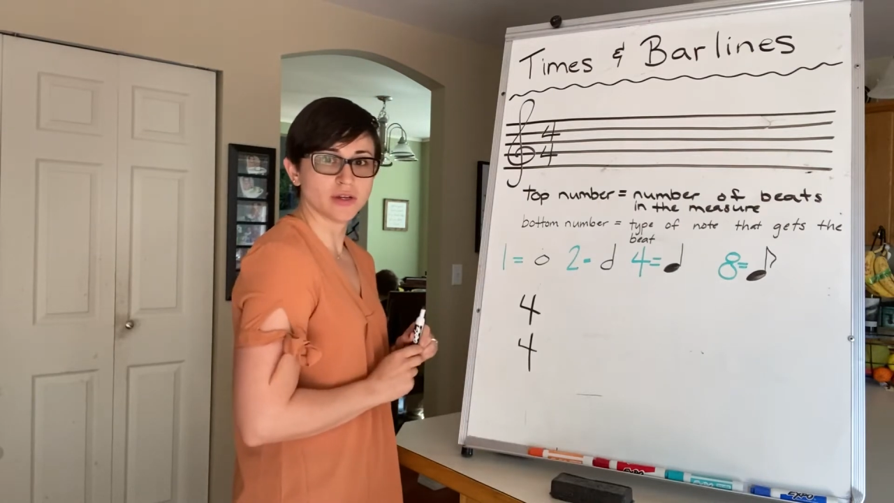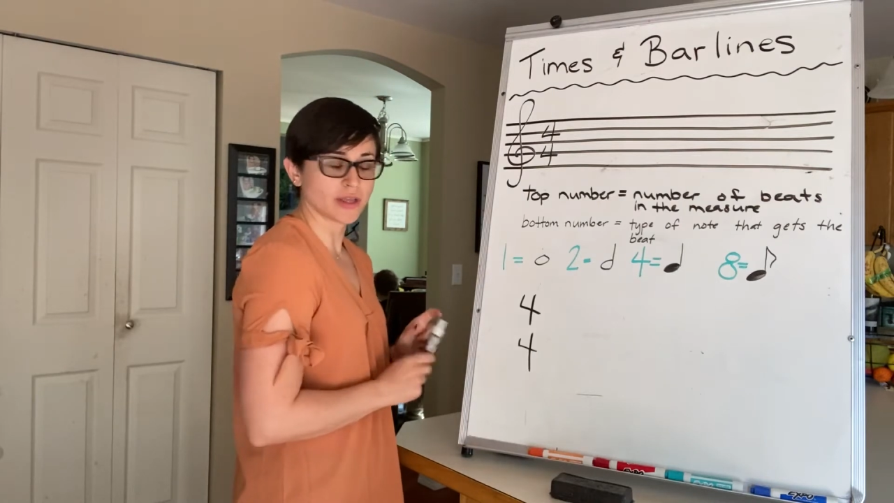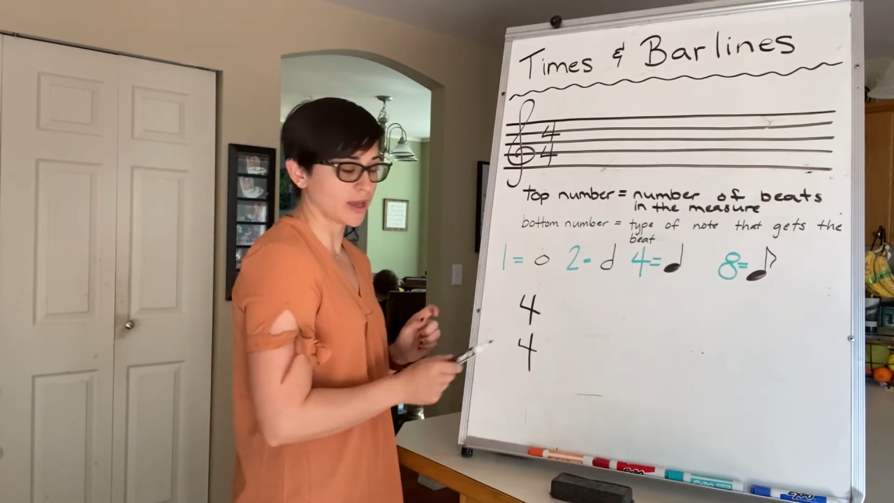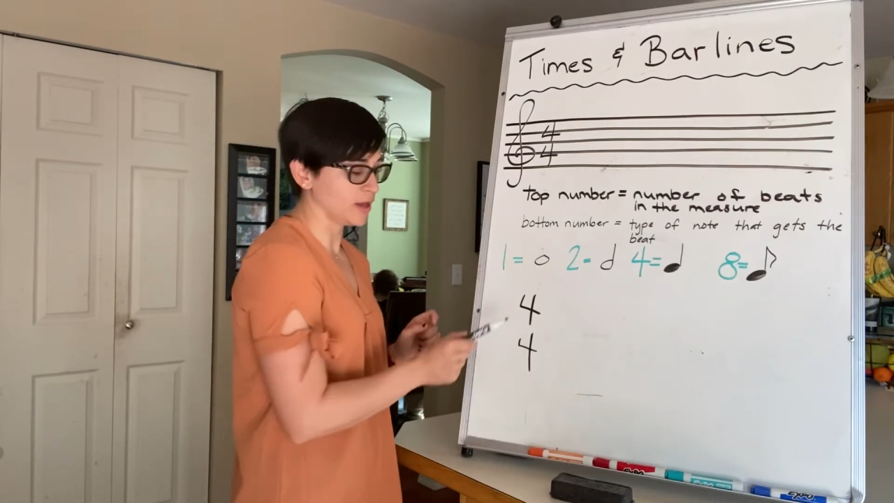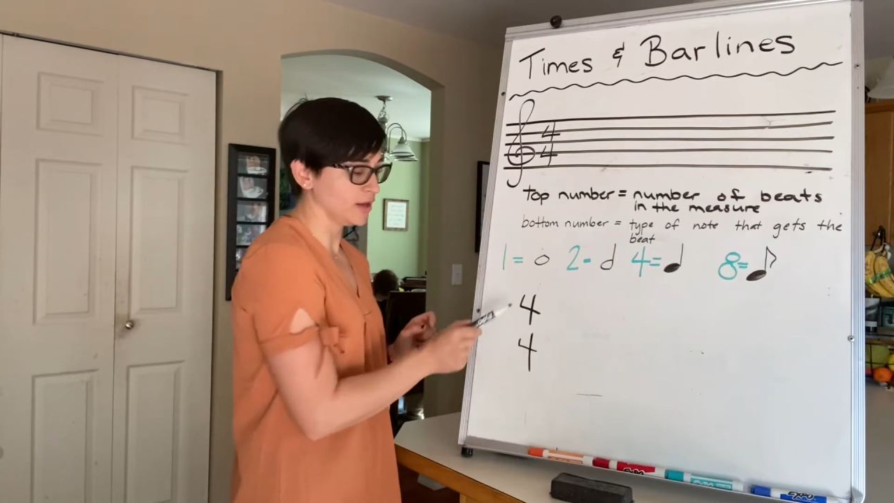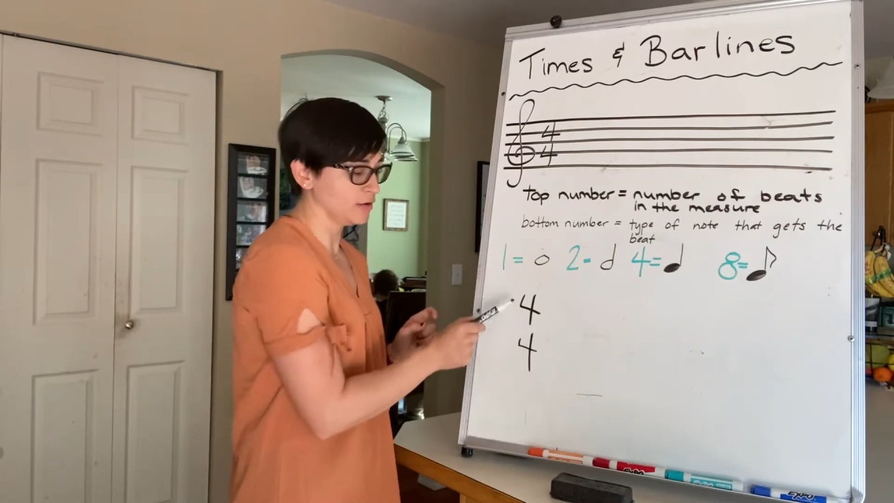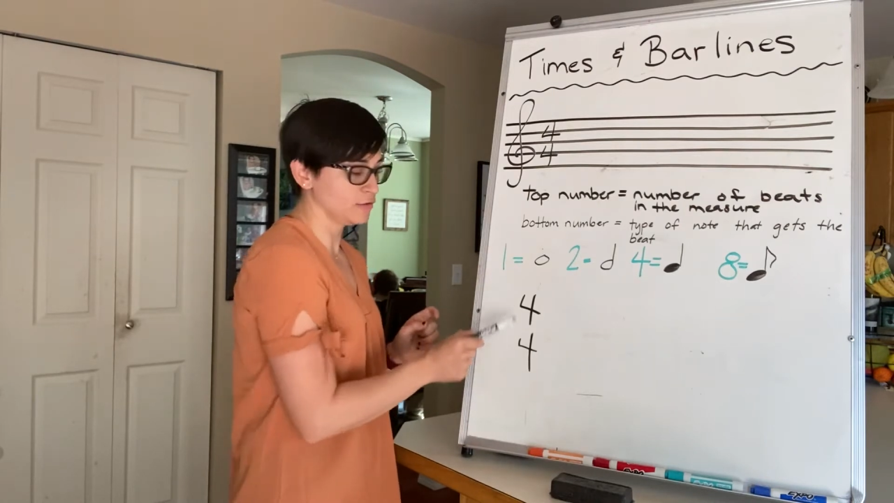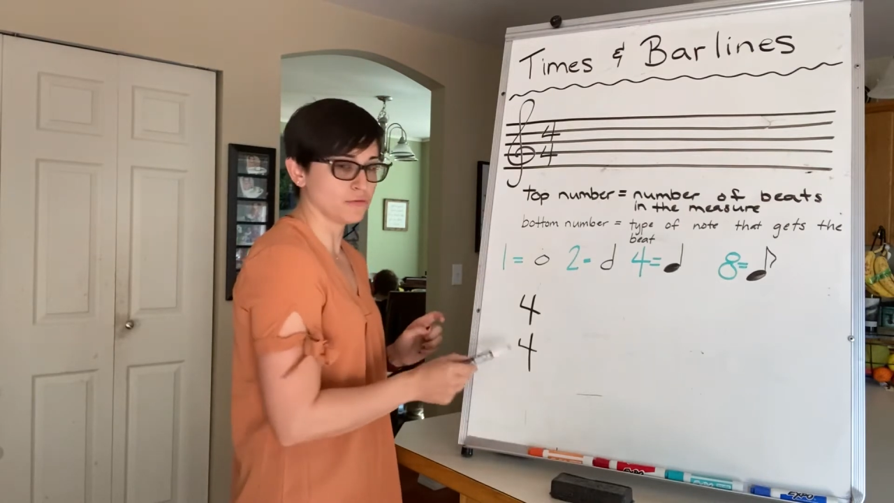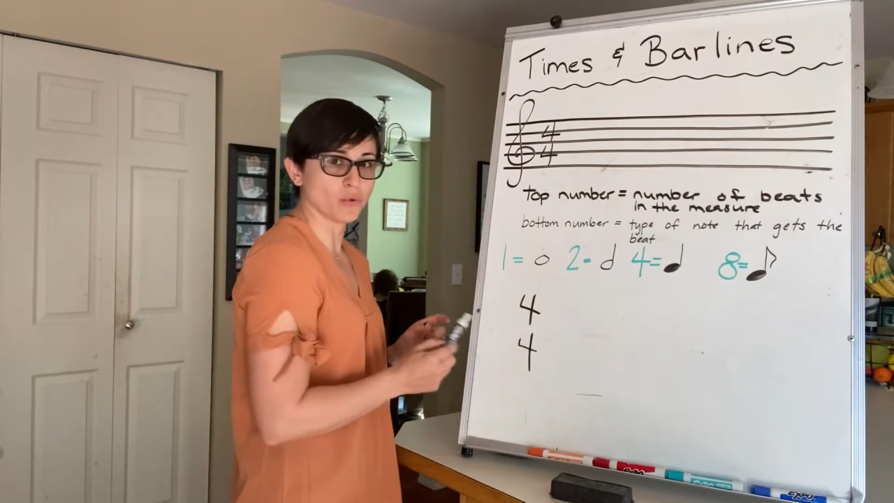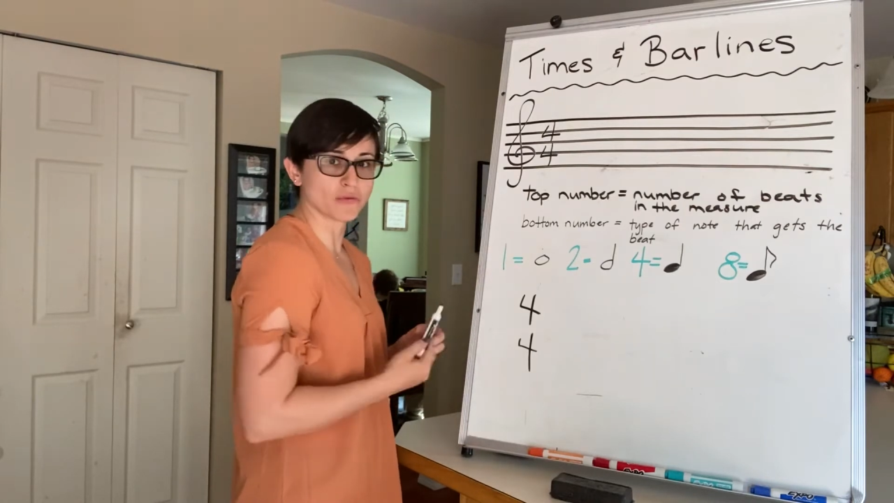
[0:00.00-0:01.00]
Okay,
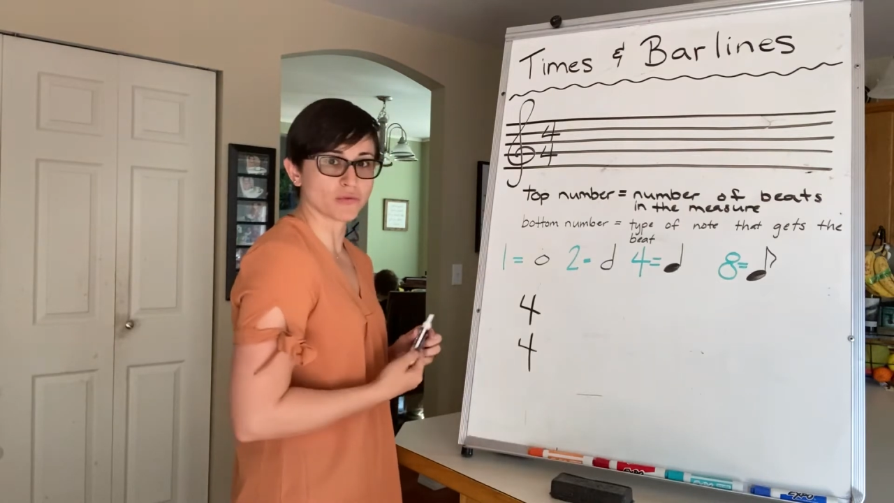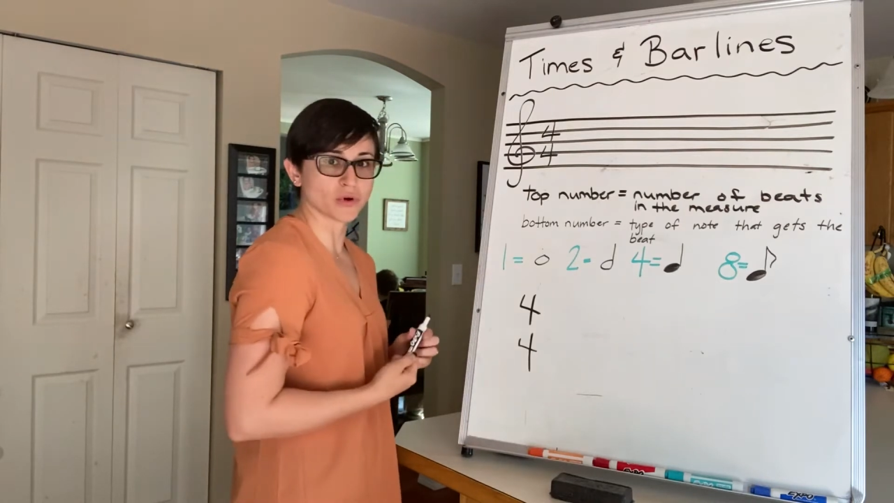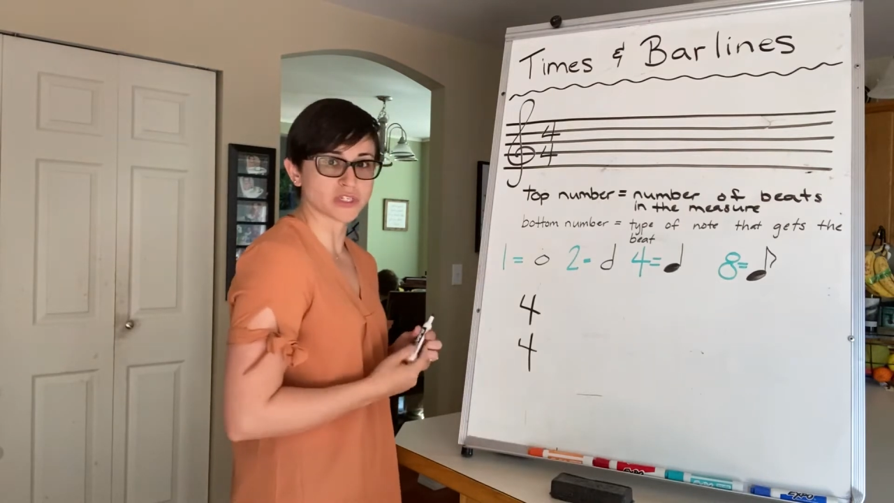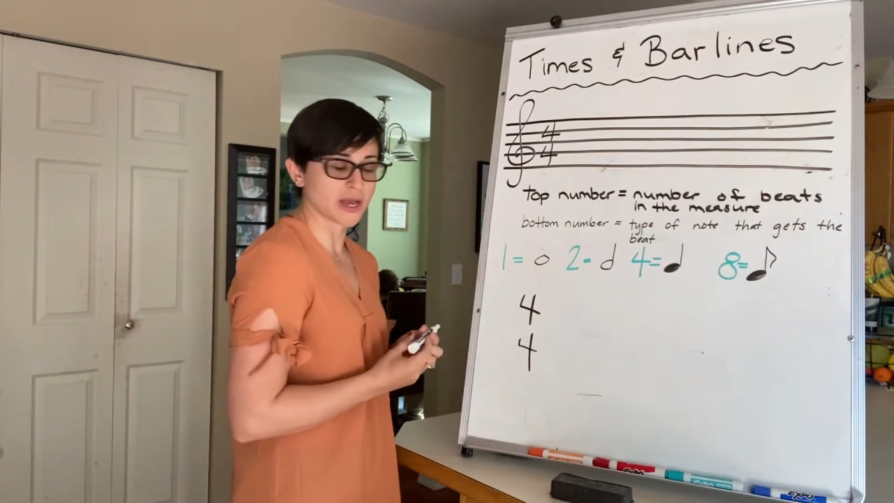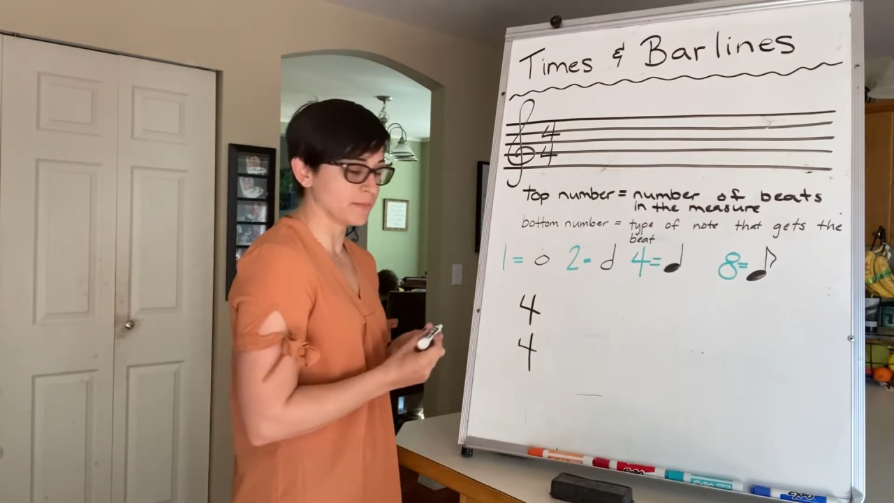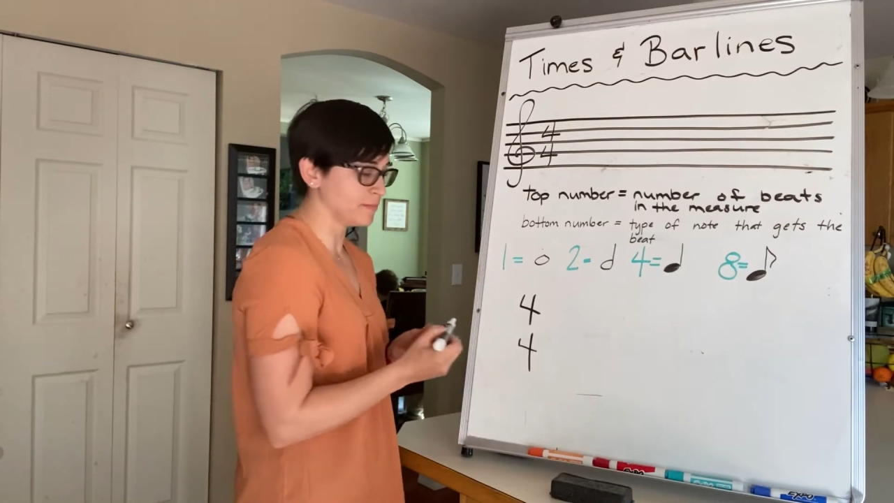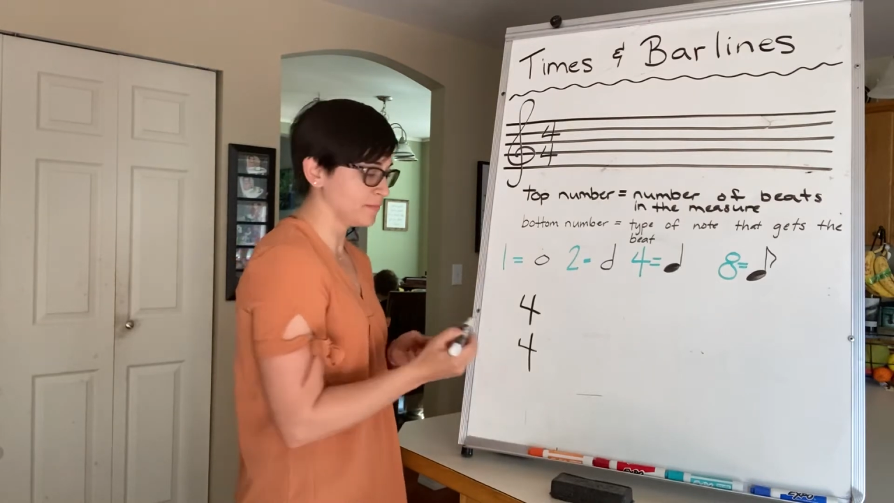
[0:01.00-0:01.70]
4/4 time.